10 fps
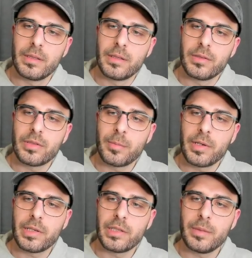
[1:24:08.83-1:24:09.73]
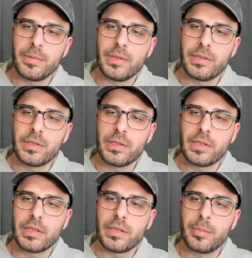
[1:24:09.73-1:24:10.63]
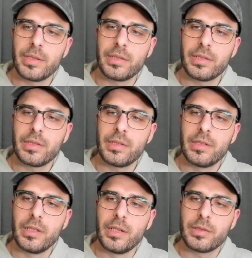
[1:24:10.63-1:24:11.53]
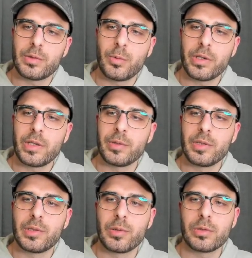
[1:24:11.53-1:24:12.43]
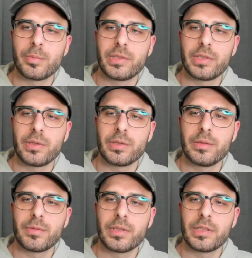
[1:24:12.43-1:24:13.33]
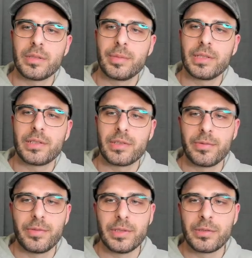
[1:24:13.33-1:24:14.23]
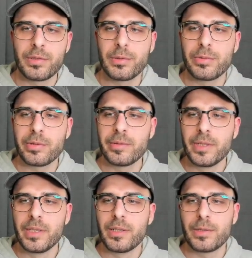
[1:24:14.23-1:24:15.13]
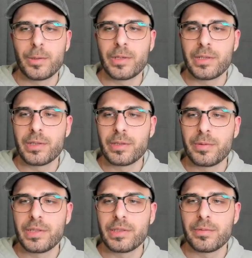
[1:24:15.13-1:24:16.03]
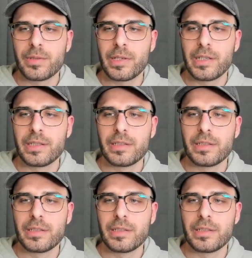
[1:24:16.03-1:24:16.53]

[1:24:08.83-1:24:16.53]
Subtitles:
So I'm gonna keep detailing a little bit here. Just working with the gold material for a little bit because it feels cool. No other good reason for that.